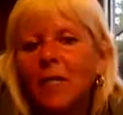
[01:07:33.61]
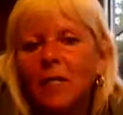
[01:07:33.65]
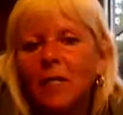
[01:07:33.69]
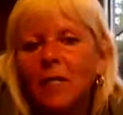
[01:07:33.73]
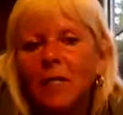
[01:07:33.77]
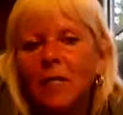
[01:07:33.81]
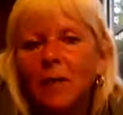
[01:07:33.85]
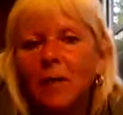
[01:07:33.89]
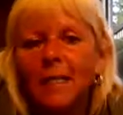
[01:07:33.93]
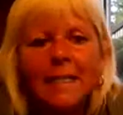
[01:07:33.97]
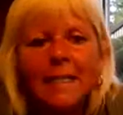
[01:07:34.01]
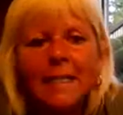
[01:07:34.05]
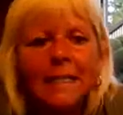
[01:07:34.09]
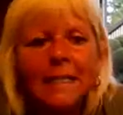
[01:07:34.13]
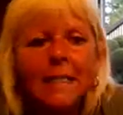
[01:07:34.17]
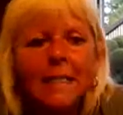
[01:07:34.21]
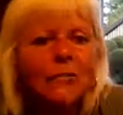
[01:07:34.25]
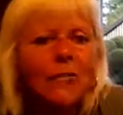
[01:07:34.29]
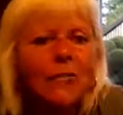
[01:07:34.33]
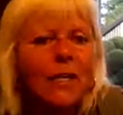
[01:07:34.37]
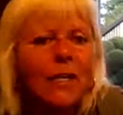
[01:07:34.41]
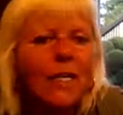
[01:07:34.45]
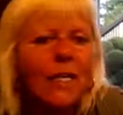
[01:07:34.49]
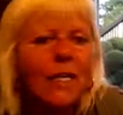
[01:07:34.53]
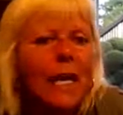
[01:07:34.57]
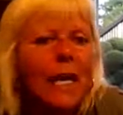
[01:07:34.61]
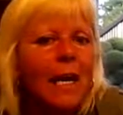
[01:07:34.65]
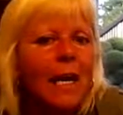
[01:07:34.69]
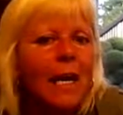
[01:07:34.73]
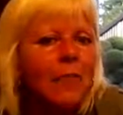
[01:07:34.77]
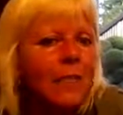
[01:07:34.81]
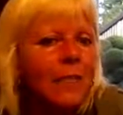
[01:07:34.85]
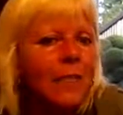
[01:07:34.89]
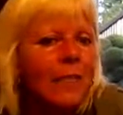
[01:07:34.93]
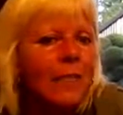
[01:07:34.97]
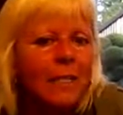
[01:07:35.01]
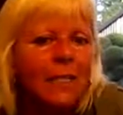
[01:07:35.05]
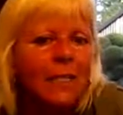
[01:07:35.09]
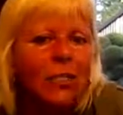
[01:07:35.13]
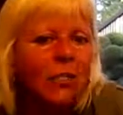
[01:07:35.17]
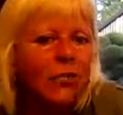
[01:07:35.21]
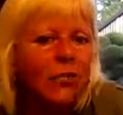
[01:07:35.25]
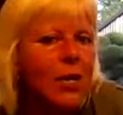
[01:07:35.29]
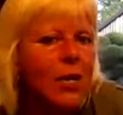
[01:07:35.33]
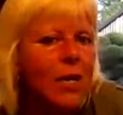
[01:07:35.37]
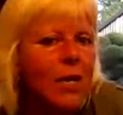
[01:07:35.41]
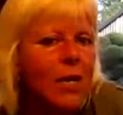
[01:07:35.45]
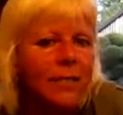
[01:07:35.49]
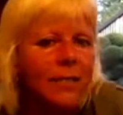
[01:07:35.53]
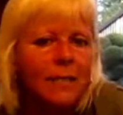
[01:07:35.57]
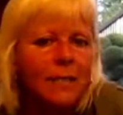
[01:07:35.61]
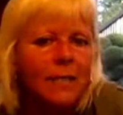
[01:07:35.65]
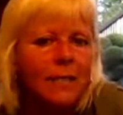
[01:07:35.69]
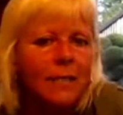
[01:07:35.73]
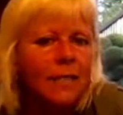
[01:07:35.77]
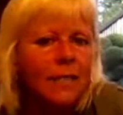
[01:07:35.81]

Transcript: So I didn't really have any stress